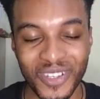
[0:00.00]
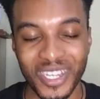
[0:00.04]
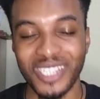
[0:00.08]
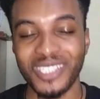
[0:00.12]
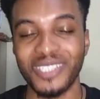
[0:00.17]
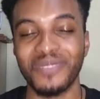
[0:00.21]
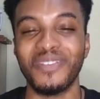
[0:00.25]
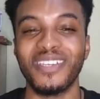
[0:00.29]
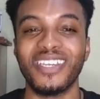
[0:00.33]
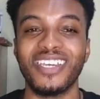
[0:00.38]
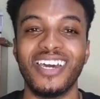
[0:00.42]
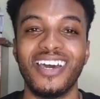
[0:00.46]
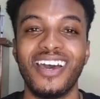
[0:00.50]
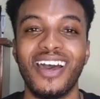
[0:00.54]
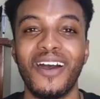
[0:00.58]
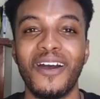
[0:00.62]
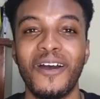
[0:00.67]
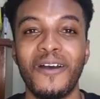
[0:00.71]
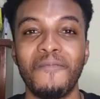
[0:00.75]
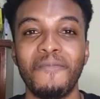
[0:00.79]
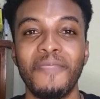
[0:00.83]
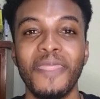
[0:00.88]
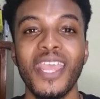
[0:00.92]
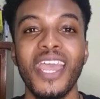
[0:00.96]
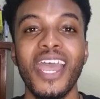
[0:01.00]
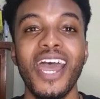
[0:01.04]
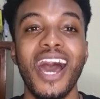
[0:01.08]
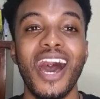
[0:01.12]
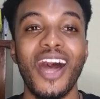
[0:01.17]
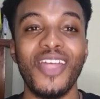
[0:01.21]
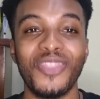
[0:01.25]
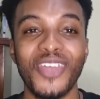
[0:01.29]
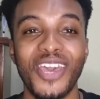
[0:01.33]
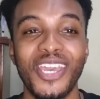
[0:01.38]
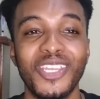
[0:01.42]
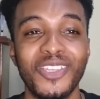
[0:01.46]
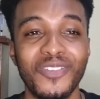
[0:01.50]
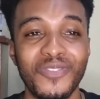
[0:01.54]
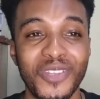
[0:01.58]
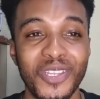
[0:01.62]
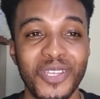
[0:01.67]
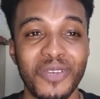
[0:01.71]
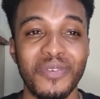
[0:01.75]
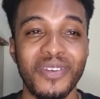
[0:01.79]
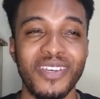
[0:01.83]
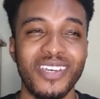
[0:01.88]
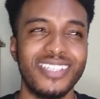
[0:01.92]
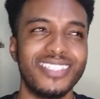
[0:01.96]
completely forgot to make a
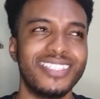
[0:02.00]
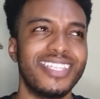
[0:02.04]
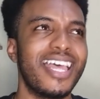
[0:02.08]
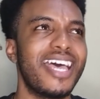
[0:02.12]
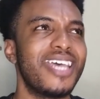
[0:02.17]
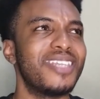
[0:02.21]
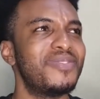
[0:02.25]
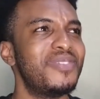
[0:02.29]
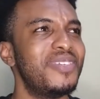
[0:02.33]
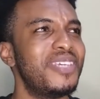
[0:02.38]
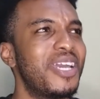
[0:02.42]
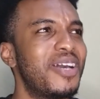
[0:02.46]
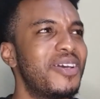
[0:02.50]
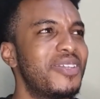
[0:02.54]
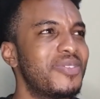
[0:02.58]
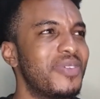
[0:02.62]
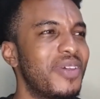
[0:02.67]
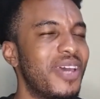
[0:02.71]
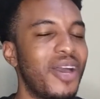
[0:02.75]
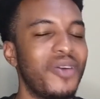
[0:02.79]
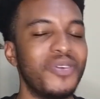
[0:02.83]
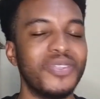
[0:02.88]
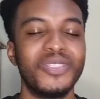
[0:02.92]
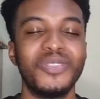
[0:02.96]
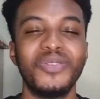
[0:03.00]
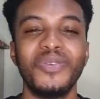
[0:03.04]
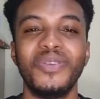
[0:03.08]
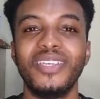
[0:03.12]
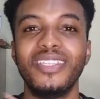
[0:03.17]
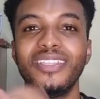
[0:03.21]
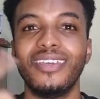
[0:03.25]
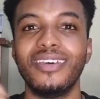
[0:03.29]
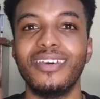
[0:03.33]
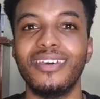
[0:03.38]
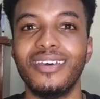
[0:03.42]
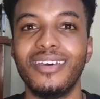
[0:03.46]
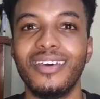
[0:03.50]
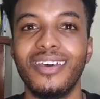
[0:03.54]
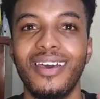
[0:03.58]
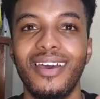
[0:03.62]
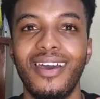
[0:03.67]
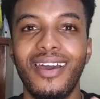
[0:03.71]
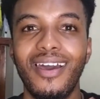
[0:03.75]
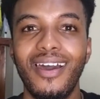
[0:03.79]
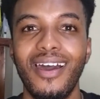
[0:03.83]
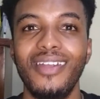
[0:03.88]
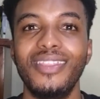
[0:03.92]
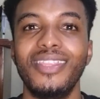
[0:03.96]
thank you video, because last week I was doing
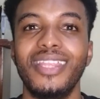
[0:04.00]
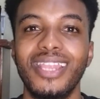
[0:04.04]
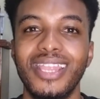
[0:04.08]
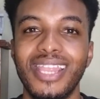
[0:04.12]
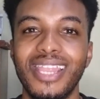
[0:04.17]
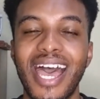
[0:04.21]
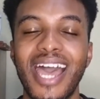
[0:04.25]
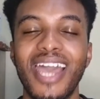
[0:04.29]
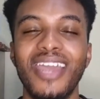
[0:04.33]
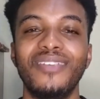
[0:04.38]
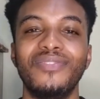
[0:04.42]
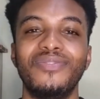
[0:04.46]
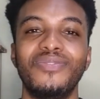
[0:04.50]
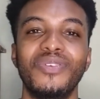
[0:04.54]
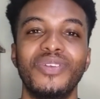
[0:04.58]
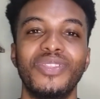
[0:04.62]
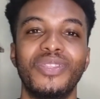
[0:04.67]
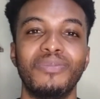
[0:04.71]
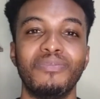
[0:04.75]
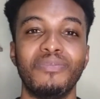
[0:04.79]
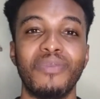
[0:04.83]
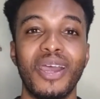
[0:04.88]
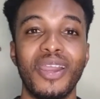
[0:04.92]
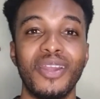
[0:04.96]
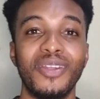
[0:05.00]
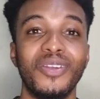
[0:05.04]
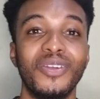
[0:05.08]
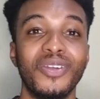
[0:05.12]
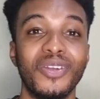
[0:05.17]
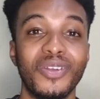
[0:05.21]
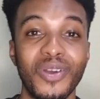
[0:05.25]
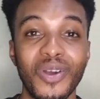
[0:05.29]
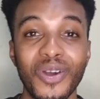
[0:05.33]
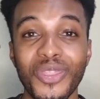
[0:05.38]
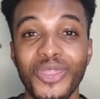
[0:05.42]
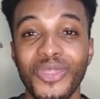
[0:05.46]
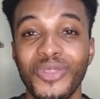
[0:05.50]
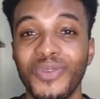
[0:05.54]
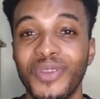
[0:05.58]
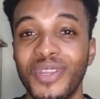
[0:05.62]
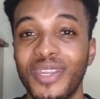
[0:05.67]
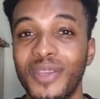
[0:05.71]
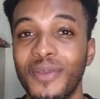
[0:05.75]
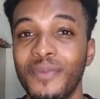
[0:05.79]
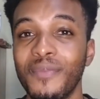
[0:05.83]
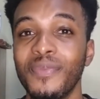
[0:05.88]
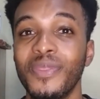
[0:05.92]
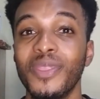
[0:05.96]
the live with Mario
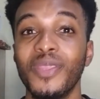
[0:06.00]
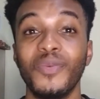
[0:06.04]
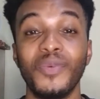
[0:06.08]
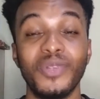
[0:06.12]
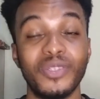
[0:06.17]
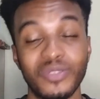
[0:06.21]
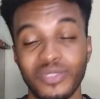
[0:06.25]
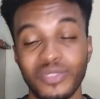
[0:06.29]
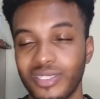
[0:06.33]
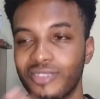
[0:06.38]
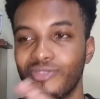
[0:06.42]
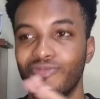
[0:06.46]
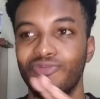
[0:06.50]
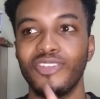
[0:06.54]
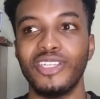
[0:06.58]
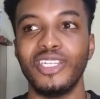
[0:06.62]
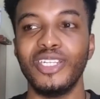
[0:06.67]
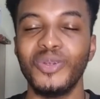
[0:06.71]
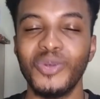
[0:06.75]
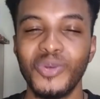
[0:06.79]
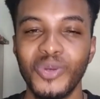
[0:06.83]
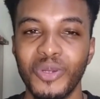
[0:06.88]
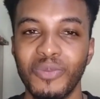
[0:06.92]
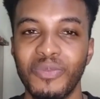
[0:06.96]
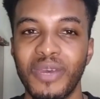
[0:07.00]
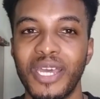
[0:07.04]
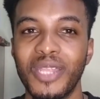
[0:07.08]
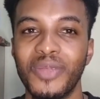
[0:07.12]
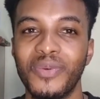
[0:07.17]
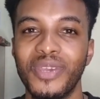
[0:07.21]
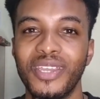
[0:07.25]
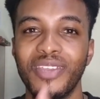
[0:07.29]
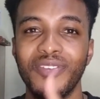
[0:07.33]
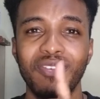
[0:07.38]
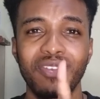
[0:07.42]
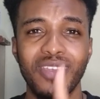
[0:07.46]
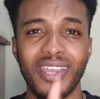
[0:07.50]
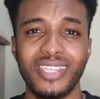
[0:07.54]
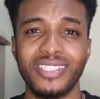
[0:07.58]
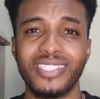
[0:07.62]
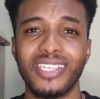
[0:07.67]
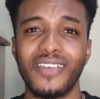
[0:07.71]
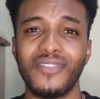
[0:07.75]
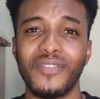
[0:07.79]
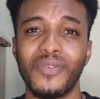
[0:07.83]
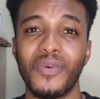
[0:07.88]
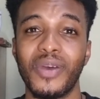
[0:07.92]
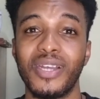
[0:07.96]
Guthrie, which was really cool, by the
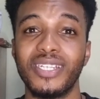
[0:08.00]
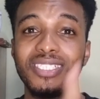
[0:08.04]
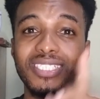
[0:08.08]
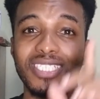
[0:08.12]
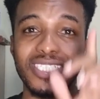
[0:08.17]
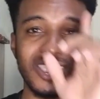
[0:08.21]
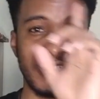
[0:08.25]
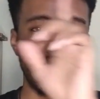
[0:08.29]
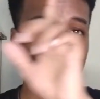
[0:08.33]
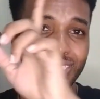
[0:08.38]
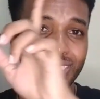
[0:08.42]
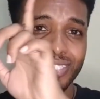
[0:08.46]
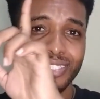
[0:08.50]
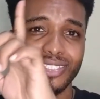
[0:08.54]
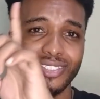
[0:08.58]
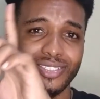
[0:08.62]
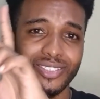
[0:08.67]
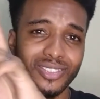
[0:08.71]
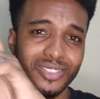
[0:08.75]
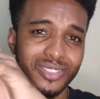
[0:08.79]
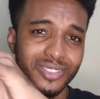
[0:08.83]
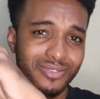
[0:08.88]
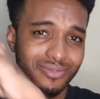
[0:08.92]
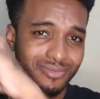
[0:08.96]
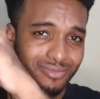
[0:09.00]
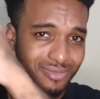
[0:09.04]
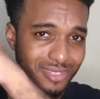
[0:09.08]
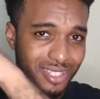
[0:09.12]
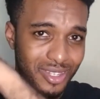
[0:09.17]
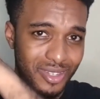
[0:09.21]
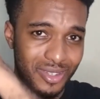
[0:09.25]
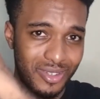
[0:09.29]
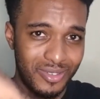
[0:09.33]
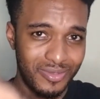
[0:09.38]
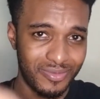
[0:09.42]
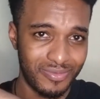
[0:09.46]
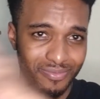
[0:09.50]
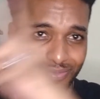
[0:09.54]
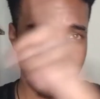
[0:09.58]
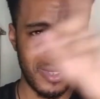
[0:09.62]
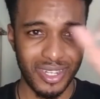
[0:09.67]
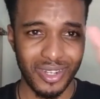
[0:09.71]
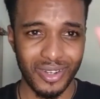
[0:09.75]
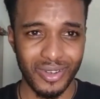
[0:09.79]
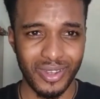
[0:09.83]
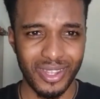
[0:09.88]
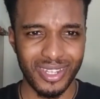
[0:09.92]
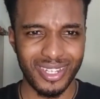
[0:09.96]
way. If you guys haven't watched it, just you
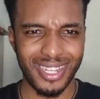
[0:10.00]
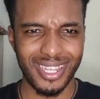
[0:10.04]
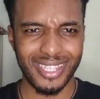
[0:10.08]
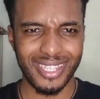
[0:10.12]
know,